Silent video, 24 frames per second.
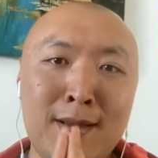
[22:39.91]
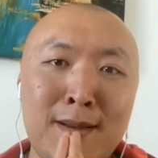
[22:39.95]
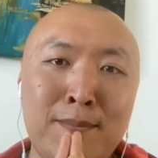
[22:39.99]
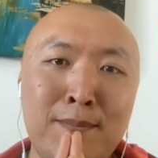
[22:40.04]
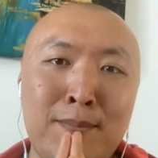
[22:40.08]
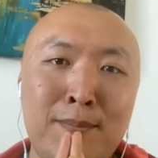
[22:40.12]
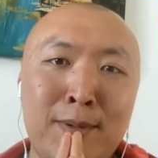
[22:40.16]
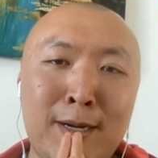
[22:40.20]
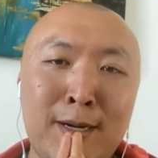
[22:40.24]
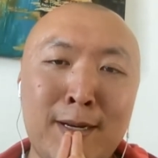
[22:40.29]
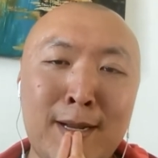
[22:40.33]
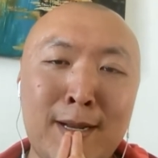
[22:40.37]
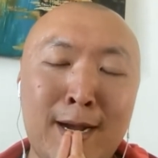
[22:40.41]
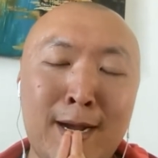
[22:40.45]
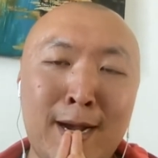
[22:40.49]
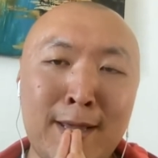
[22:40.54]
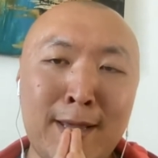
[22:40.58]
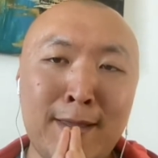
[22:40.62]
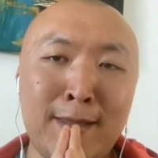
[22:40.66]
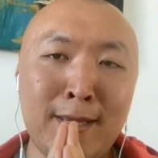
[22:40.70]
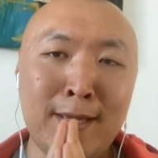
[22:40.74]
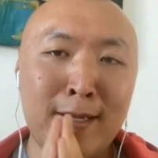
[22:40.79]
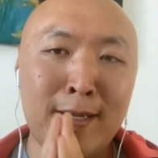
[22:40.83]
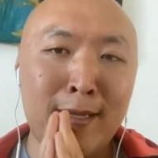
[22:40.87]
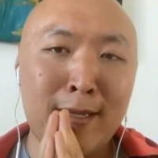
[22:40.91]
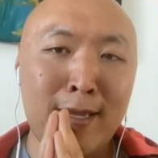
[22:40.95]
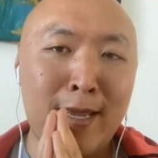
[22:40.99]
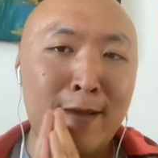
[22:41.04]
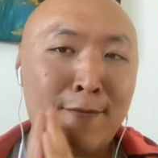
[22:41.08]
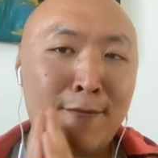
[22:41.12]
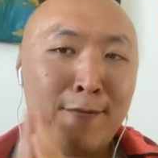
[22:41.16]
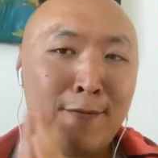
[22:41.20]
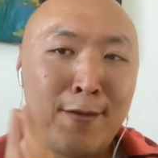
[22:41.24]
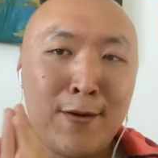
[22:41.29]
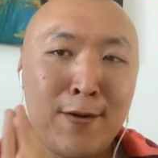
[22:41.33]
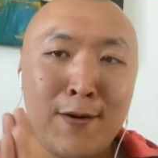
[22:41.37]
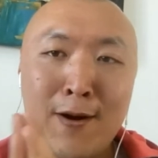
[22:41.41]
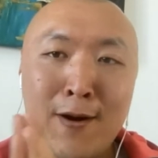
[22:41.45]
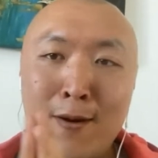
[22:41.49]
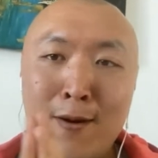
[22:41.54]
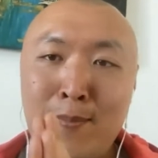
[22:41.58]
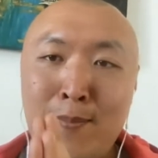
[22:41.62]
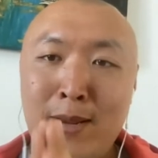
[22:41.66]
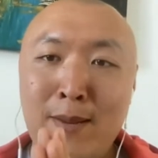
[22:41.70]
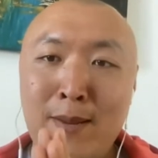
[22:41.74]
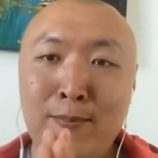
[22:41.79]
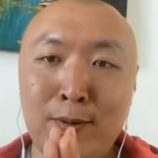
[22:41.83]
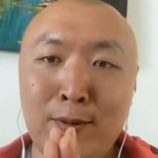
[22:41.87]
but I think if there are
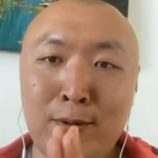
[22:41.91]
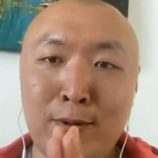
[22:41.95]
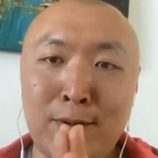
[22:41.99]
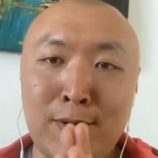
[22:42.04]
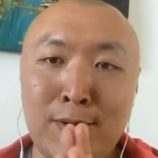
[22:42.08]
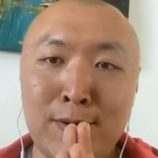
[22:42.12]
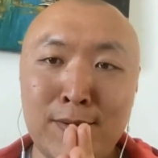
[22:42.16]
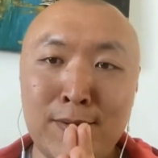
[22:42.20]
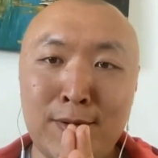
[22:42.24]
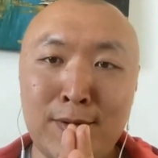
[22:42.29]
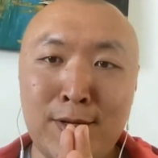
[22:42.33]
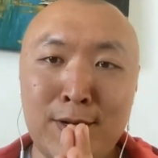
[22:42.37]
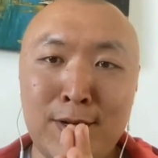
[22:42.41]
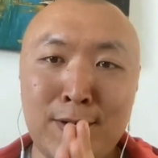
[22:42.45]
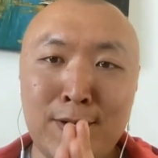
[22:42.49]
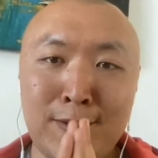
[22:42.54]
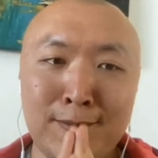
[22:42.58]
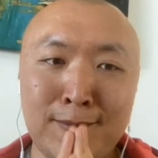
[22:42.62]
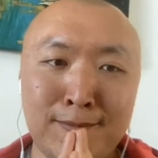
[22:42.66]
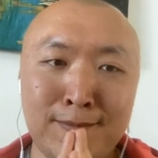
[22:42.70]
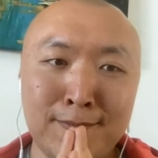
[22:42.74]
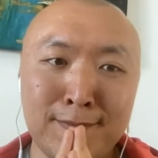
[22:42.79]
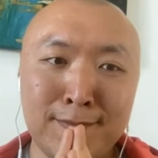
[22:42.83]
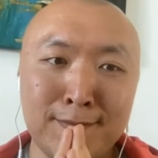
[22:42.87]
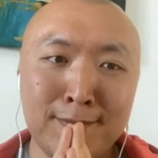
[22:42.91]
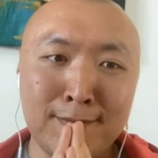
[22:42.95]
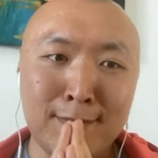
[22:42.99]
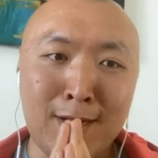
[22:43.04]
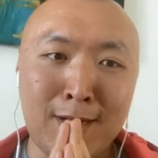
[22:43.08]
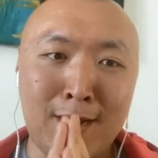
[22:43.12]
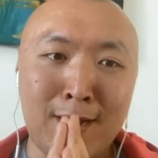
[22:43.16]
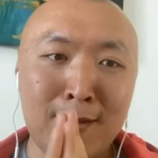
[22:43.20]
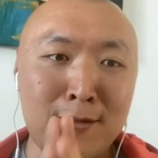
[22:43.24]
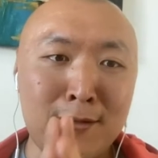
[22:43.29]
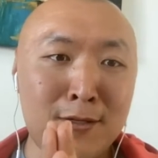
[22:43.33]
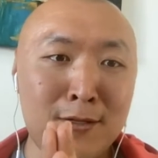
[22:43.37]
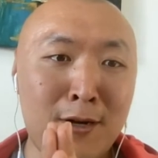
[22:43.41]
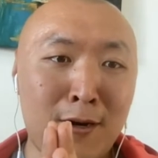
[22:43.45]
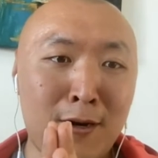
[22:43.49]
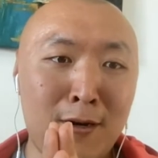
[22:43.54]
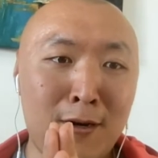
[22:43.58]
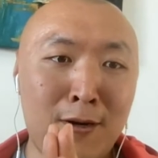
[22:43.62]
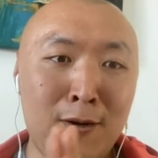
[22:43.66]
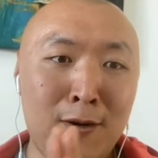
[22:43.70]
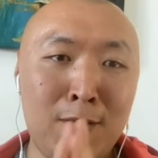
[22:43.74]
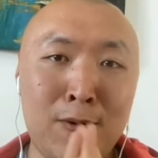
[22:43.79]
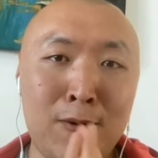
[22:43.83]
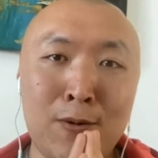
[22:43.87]
people, on this
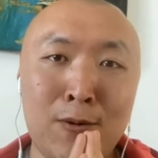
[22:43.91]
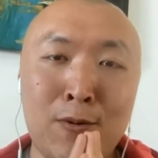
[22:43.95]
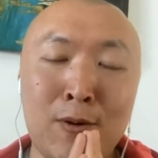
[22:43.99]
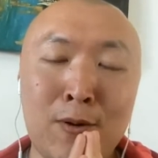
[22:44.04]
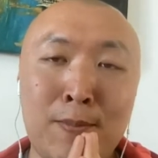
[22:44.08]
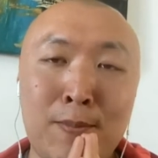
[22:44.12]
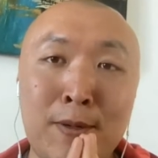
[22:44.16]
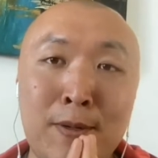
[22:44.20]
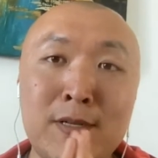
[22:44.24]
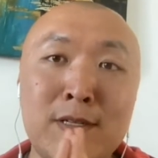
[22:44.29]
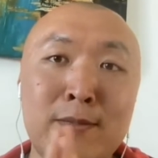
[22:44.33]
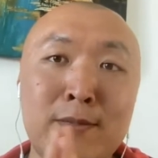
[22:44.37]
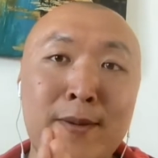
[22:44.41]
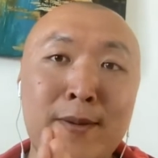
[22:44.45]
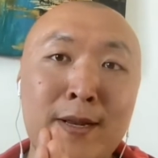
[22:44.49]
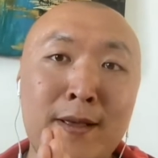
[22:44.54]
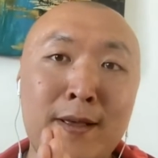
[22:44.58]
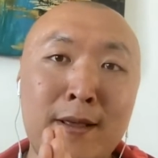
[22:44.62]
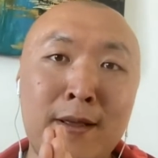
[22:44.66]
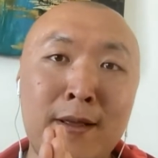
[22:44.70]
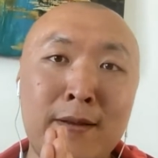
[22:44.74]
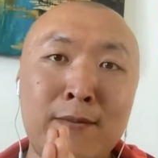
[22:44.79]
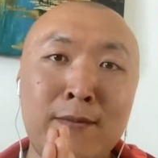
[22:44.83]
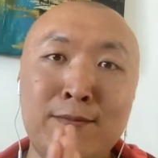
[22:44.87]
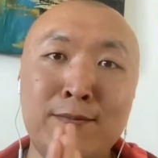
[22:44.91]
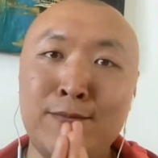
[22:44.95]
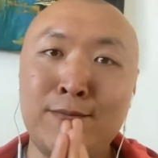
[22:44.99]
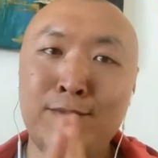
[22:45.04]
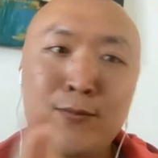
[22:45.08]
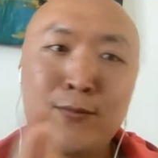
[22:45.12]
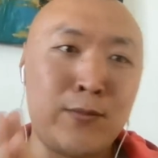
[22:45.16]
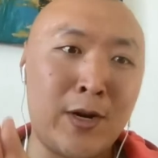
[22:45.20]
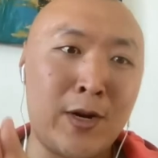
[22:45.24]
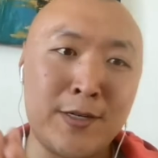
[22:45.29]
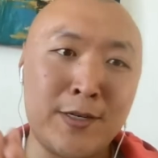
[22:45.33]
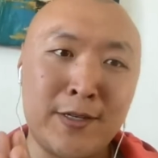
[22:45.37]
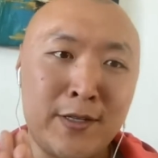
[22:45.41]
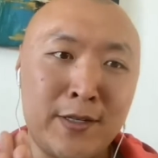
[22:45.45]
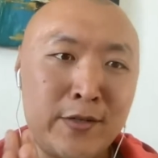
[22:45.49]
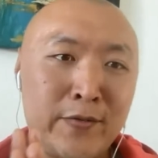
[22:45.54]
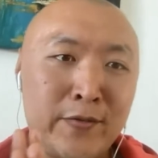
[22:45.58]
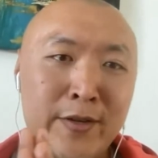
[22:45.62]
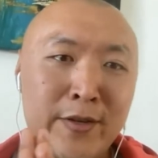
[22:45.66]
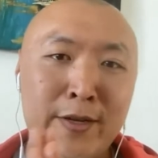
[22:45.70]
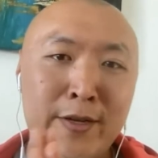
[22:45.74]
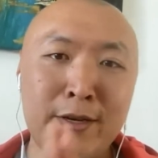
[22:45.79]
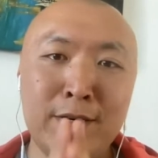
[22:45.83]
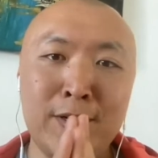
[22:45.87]
call or watching this
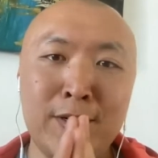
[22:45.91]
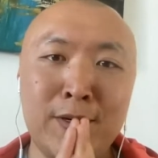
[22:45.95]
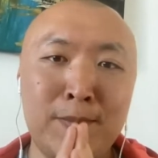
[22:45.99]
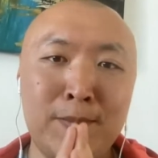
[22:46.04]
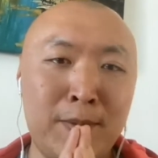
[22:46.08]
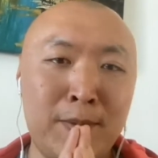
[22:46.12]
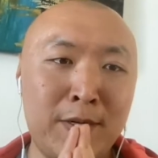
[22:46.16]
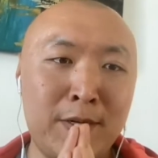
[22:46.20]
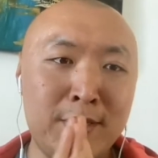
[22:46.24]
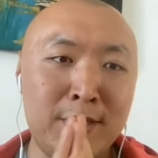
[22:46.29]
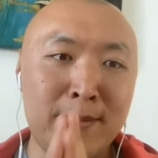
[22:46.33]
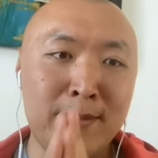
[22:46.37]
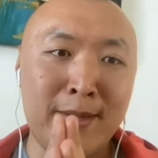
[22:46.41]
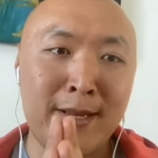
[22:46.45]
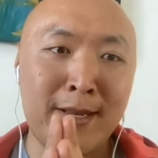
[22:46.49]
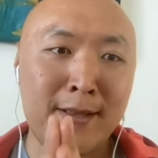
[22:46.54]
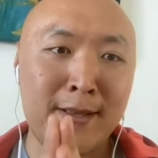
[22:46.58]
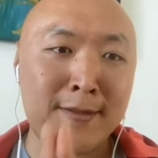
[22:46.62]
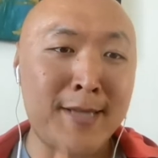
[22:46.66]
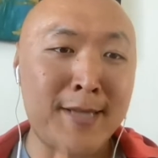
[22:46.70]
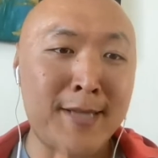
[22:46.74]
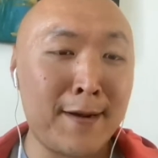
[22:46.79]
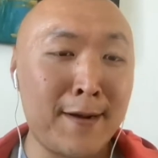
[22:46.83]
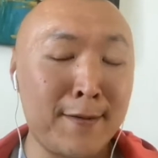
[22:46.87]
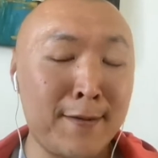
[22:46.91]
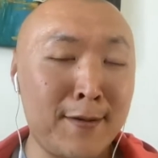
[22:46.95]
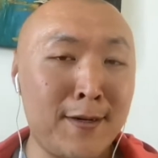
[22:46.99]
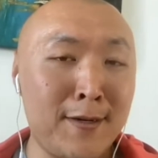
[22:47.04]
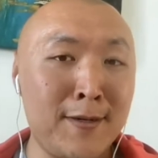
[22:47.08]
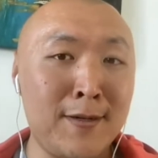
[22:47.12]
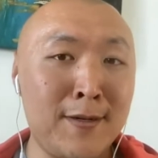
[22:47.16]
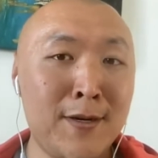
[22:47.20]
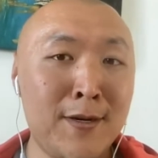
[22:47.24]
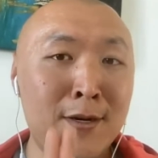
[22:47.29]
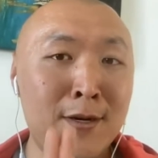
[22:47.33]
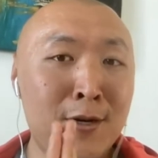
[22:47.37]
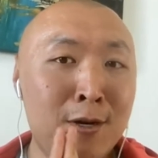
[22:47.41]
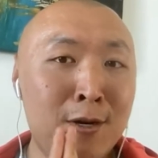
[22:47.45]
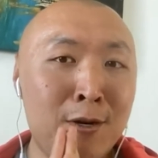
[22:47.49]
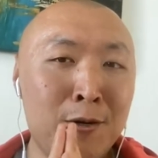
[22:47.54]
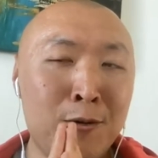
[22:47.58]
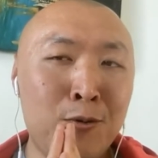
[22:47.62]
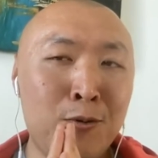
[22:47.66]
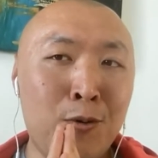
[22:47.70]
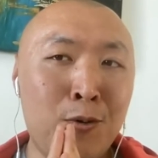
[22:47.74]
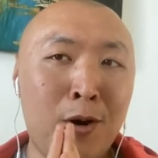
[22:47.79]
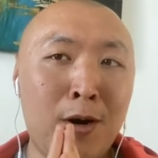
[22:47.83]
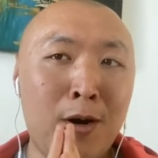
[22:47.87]
video, participating in this hackathon,
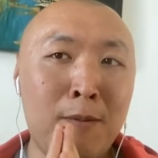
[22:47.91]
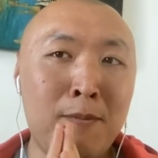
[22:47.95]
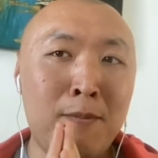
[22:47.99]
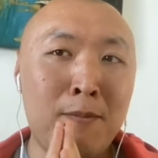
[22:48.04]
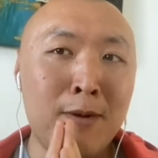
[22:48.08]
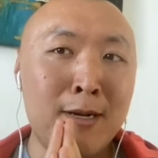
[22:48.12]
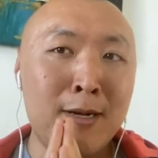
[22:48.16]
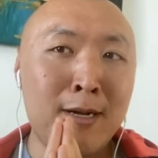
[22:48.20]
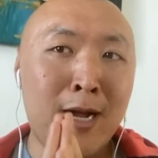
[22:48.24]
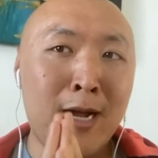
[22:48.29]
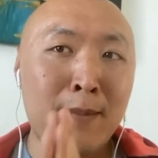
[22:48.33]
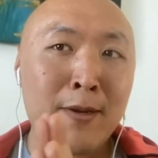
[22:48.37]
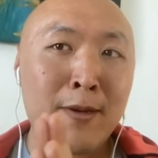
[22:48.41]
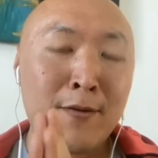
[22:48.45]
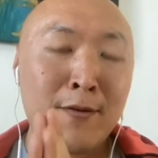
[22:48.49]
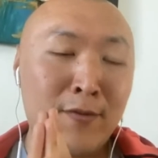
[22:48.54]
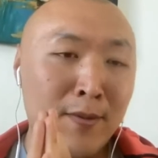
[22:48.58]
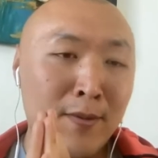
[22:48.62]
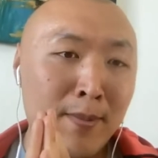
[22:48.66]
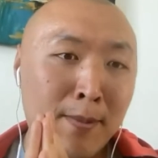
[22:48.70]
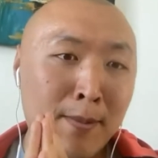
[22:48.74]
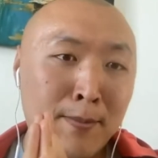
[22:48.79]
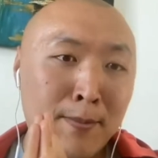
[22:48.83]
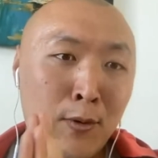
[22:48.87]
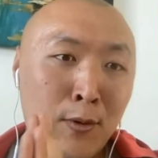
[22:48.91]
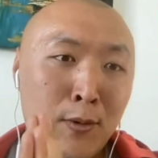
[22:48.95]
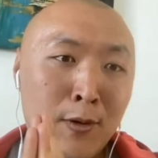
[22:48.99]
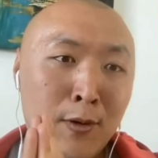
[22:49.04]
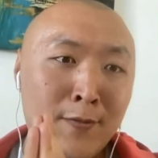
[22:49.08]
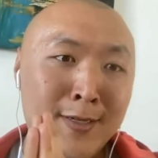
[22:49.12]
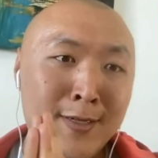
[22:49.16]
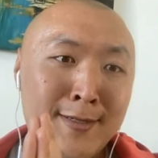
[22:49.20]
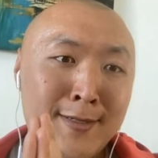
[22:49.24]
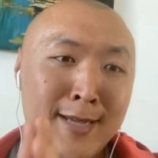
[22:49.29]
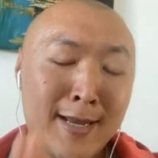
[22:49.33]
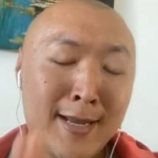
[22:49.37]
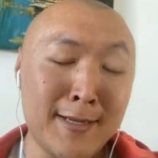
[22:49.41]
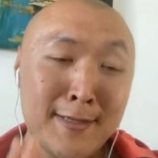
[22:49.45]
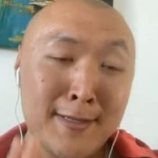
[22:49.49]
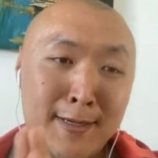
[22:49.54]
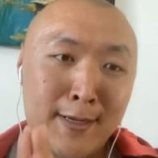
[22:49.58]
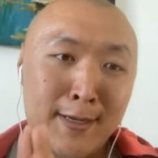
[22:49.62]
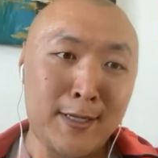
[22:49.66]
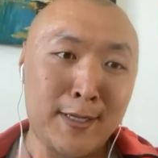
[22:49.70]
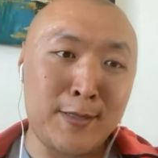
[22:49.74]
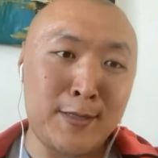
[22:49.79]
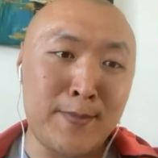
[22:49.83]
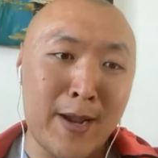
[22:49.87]
who are coming from more of a data
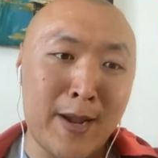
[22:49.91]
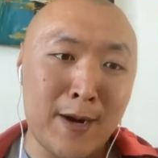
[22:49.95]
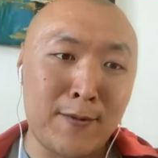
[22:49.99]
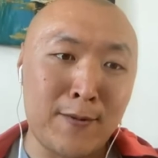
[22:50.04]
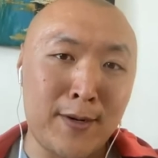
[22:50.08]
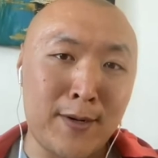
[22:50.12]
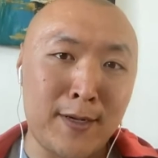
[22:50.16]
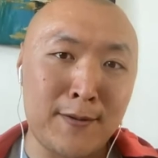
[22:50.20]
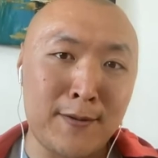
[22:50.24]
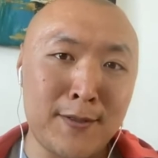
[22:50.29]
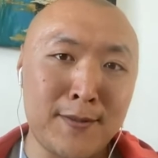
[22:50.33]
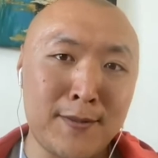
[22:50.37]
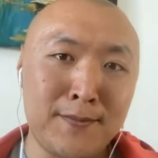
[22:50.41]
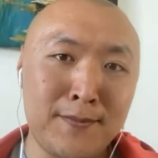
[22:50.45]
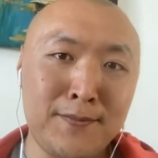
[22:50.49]
science background,